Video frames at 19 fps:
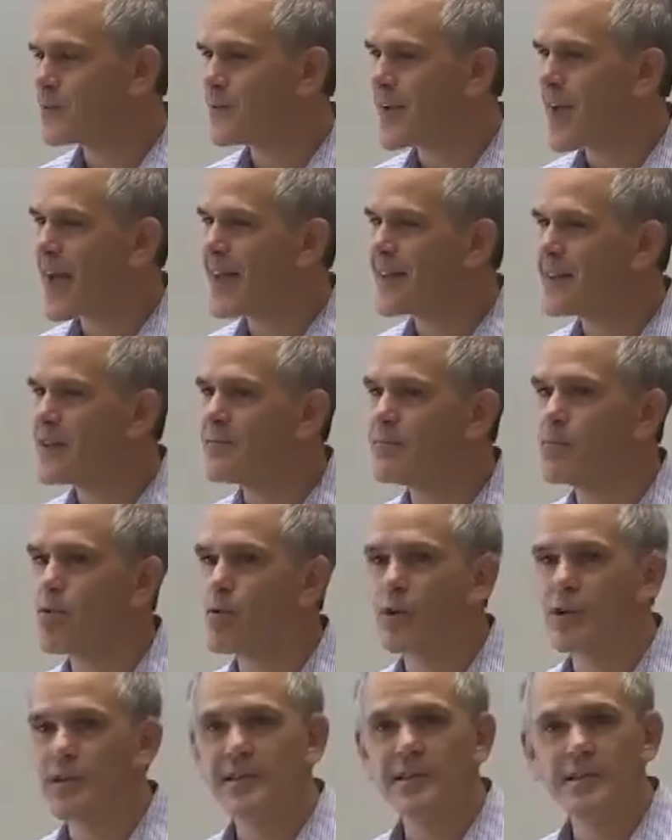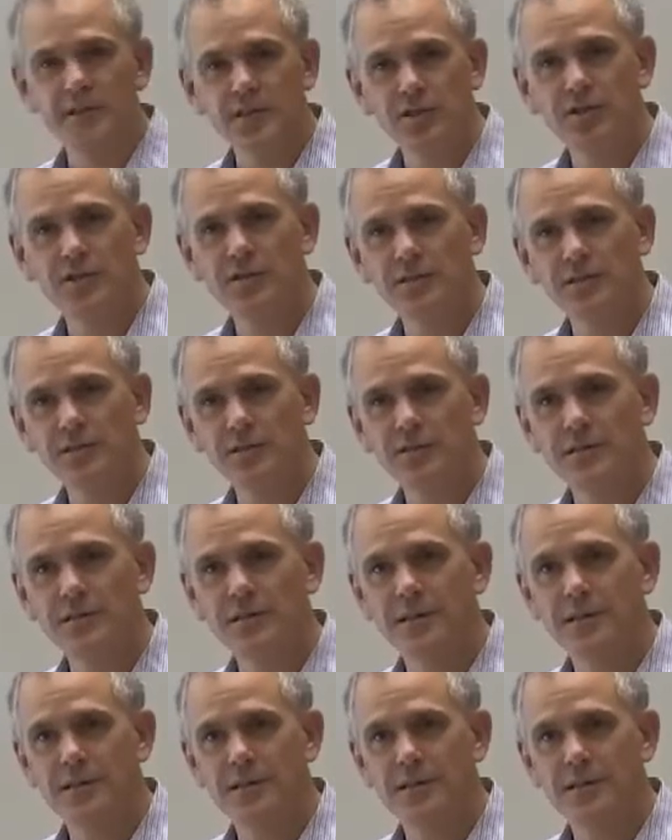added more conditions,